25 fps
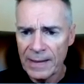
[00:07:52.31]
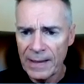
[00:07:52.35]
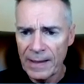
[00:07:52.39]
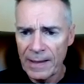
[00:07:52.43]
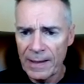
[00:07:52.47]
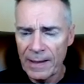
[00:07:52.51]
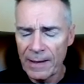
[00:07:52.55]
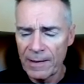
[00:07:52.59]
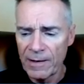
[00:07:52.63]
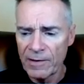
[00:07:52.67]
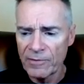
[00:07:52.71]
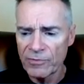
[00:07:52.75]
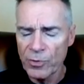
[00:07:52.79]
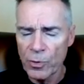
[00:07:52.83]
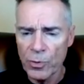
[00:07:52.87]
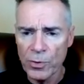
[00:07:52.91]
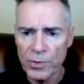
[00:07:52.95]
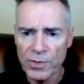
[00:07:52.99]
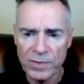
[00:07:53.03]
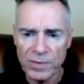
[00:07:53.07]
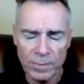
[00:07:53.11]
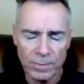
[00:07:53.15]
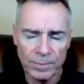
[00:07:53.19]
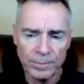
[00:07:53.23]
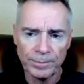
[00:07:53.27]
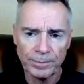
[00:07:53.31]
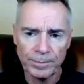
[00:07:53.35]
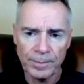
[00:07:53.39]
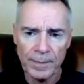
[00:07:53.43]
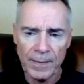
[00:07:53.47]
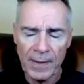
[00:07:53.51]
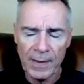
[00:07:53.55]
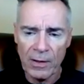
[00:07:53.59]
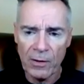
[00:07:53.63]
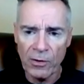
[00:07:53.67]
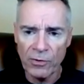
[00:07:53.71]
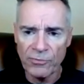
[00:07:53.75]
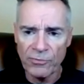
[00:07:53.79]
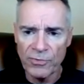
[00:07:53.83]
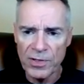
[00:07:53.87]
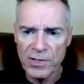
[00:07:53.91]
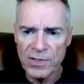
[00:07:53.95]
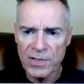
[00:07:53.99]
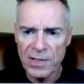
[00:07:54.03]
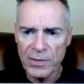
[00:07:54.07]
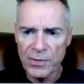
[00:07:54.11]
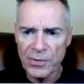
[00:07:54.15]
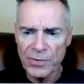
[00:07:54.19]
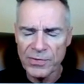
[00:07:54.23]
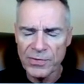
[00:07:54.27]
Uh, of course,
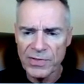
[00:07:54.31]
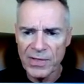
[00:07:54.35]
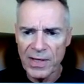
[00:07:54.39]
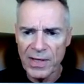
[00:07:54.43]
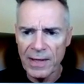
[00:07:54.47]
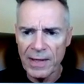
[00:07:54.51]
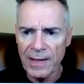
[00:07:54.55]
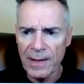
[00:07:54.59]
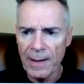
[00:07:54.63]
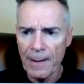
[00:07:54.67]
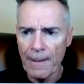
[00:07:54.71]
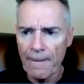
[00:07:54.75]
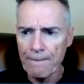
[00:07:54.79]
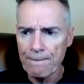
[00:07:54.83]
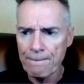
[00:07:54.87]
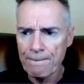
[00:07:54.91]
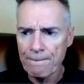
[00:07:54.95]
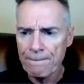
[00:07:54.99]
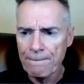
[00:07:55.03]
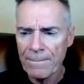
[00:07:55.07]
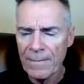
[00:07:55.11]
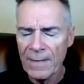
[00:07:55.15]
conversely, you could say, um,